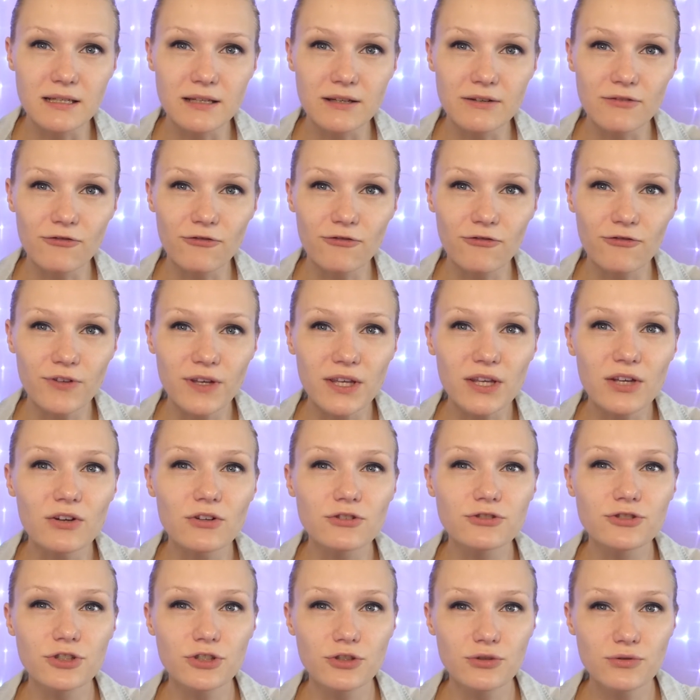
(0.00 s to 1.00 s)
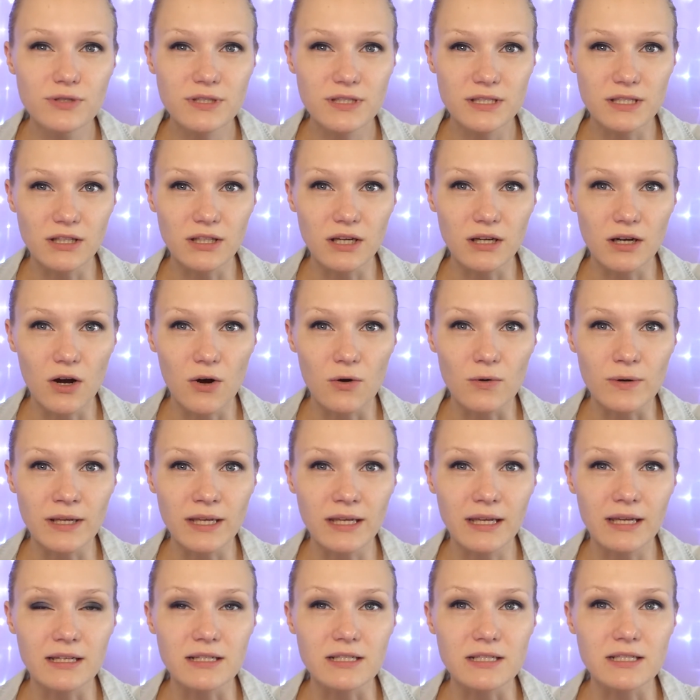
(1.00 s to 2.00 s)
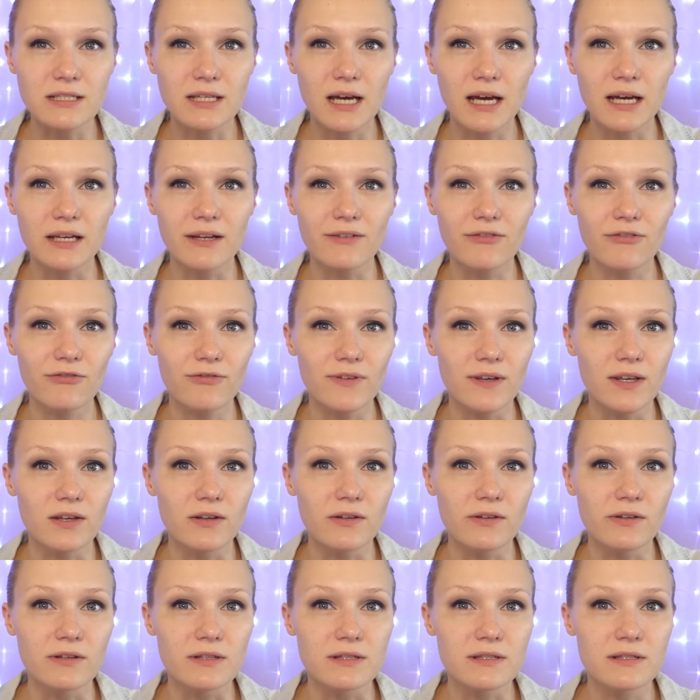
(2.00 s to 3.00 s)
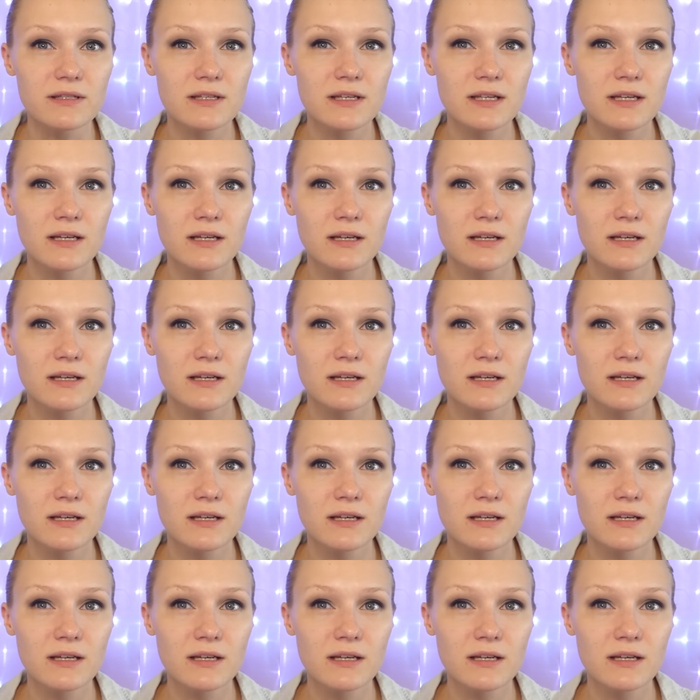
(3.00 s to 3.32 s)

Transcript: feel too silicone-y. It just kind of feels,